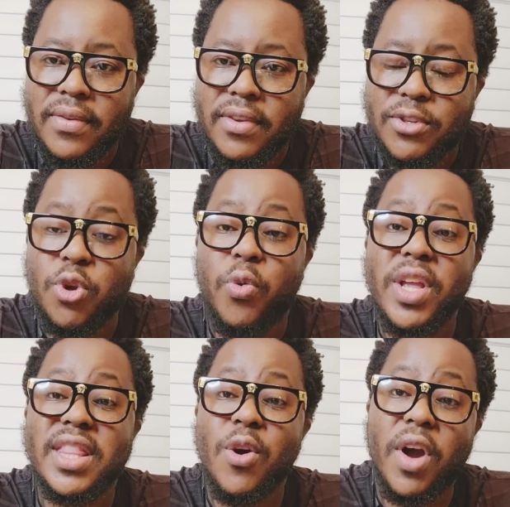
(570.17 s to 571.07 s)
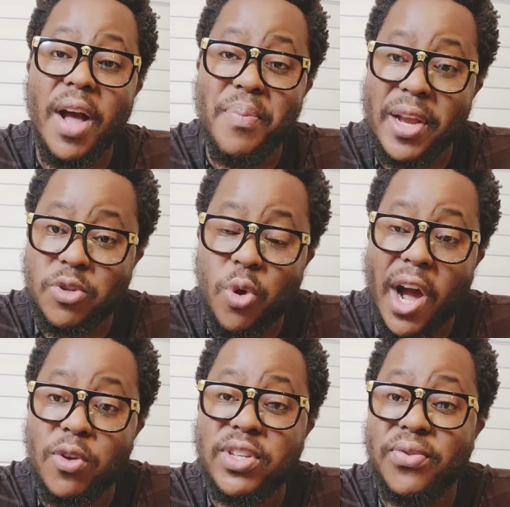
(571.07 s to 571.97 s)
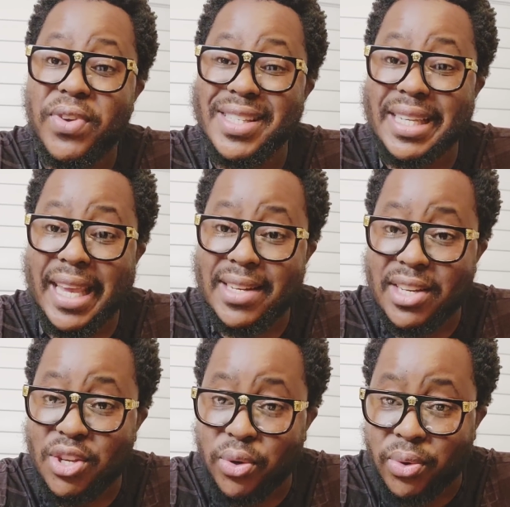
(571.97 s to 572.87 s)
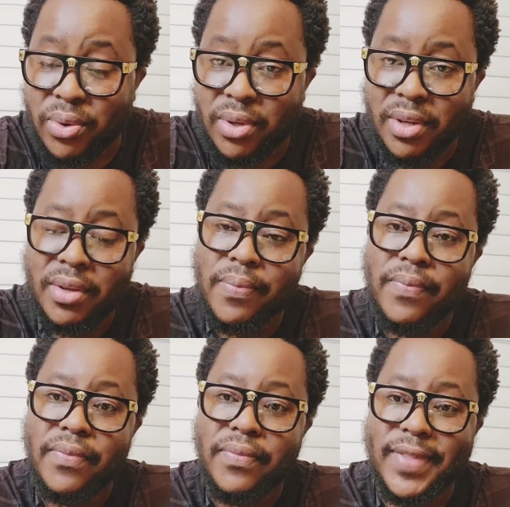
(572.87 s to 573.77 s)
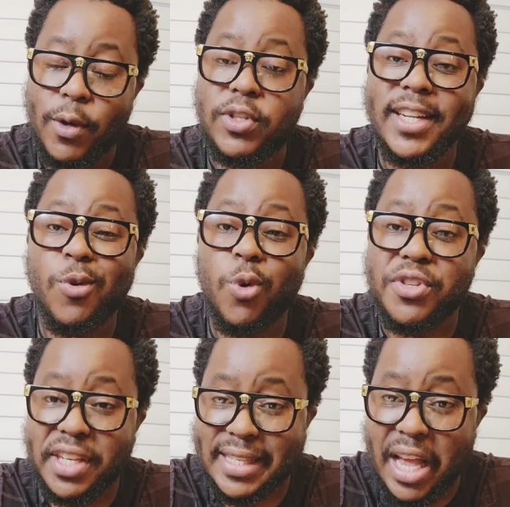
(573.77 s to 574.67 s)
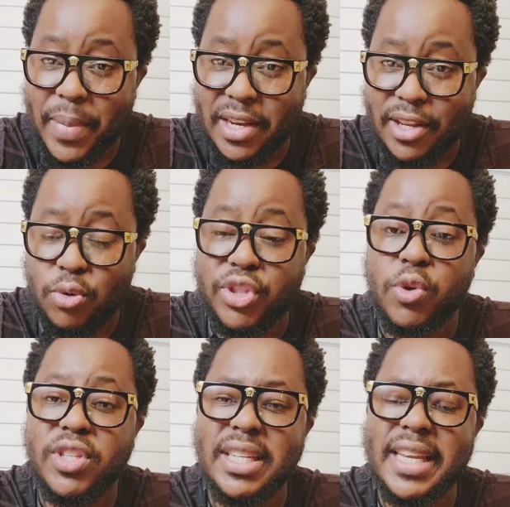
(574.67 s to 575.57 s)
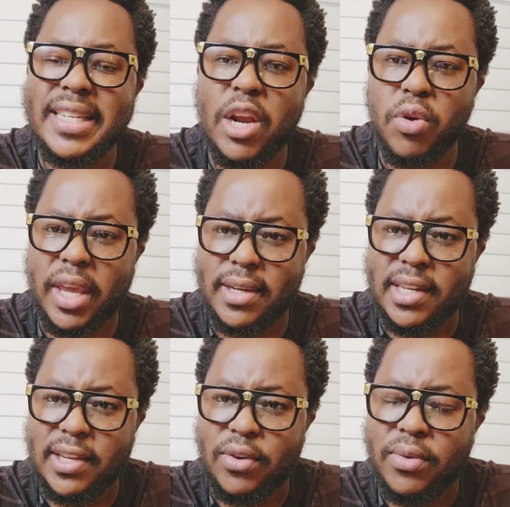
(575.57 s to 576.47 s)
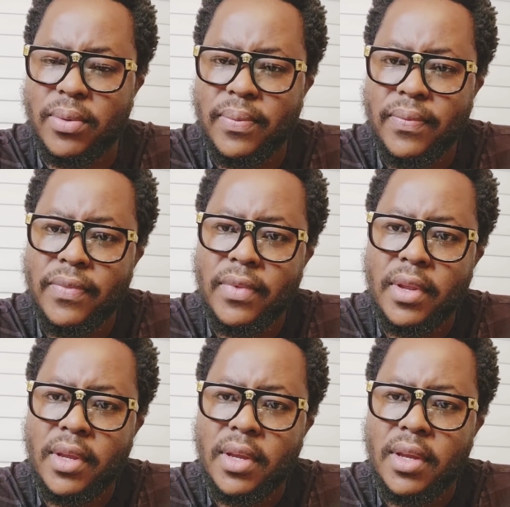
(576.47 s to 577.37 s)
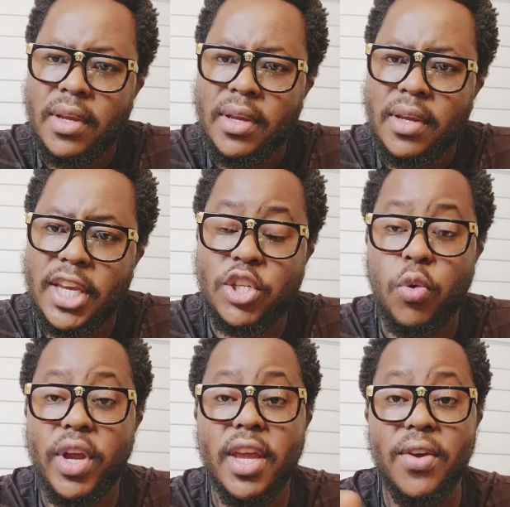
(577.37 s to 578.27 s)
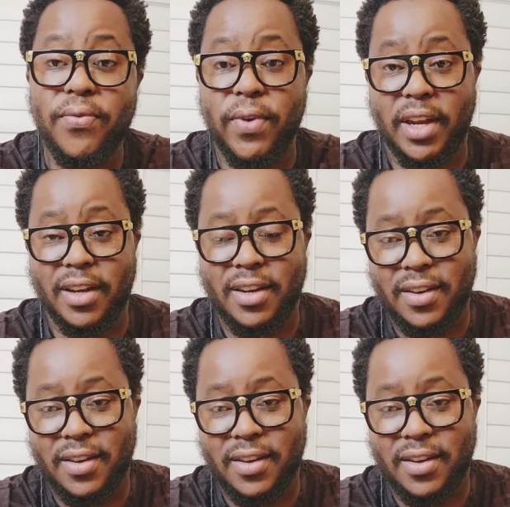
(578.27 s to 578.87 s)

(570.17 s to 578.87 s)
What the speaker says: So when they will come back to your house investigating you, they will start cross-examining you. They will start interrogating you. It will even